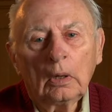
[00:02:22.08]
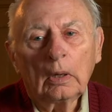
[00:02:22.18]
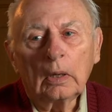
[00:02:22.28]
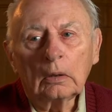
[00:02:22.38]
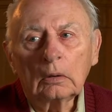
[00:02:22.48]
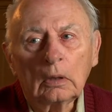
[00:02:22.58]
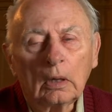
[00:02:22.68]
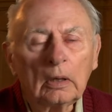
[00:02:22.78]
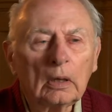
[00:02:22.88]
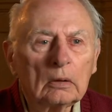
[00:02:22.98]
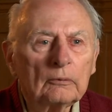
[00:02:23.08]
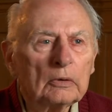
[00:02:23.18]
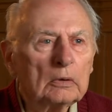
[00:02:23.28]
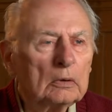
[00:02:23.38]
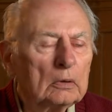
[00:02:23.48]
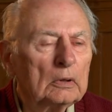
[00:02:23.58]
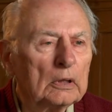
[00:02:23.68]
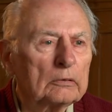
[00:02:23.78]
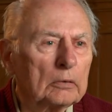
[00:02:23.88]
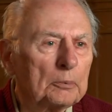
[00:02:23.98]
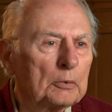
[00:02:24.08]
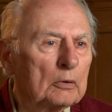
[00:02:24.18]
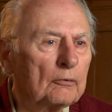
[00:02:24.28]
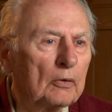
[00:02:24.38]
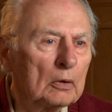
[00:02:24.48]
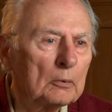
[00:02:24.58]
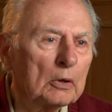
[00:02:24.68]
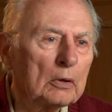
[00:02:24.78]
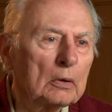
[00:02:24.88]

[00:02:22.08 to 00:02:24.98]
And I had a very disrupted family.